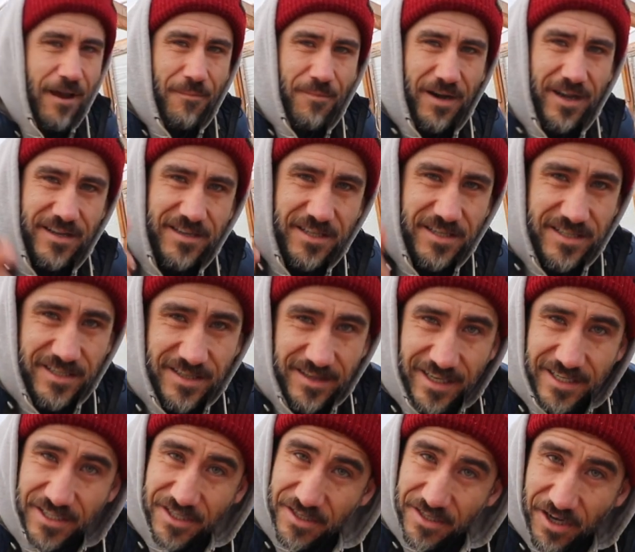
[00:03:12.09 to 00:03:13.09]
But just to
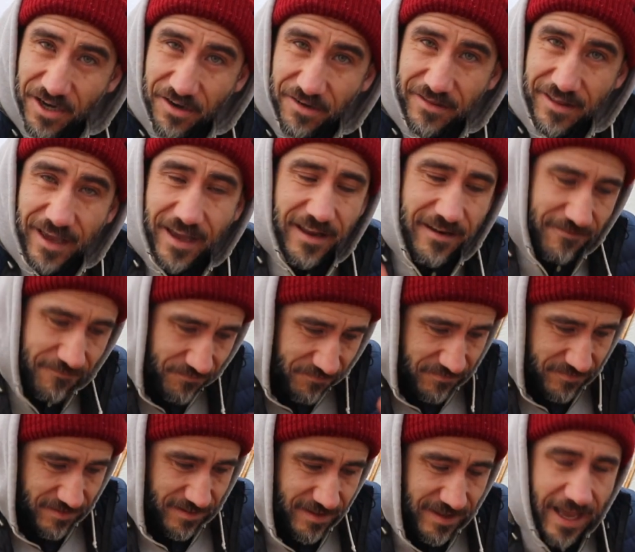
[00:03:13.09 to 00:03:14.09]
let you know that
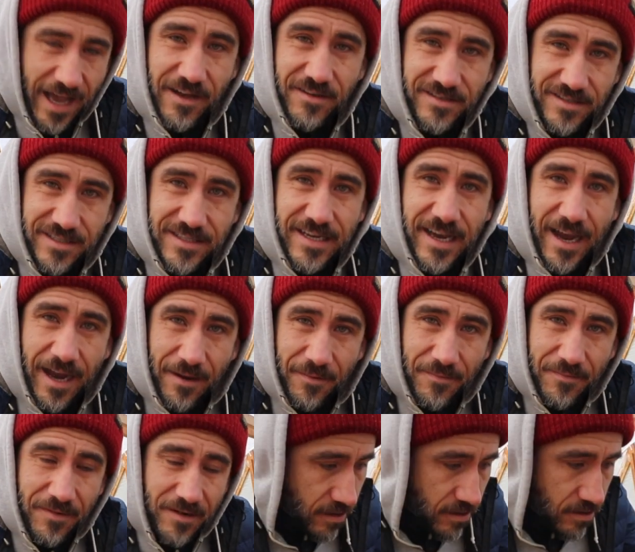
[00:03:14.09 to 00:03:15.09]
now's the
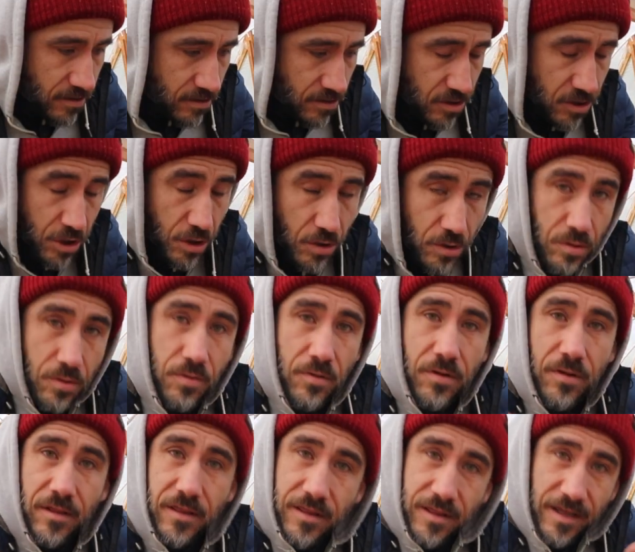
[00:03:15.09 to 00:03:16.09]
time
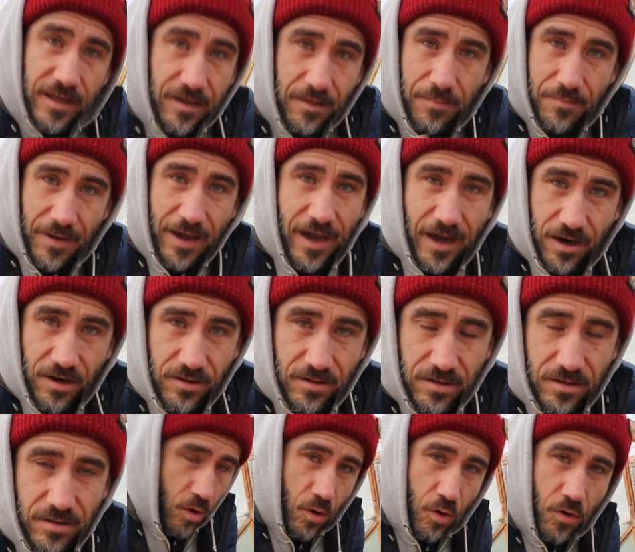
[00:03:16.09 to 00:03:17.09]
to think
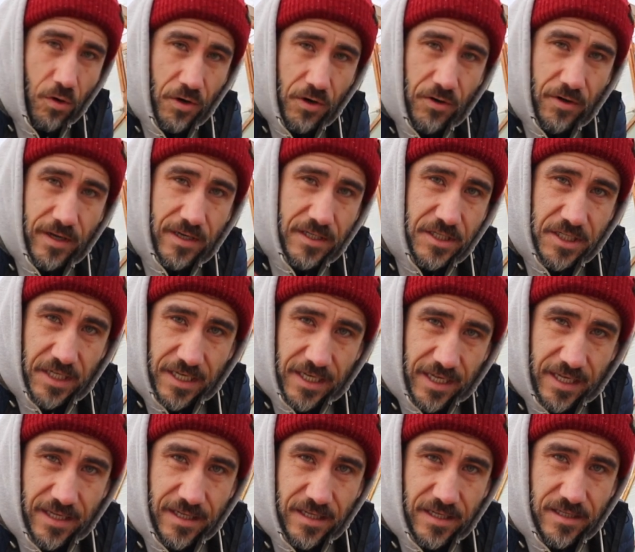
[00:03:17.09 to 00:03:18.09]
about ordering
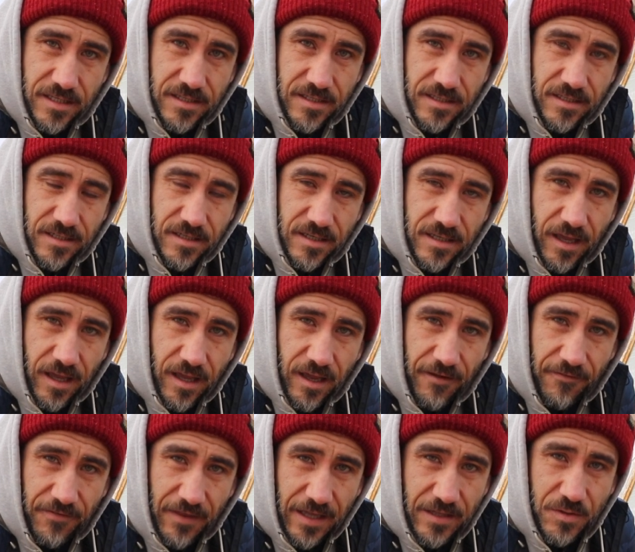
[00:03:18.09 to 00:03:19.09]
chickens
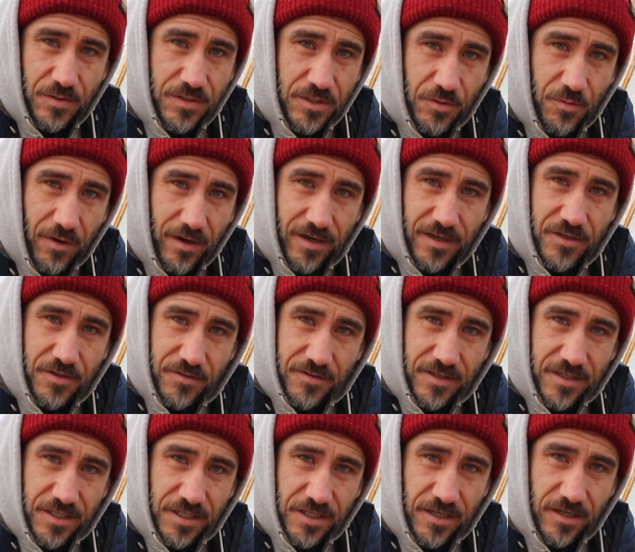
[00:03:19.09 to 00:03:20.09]
if that's what you want to do this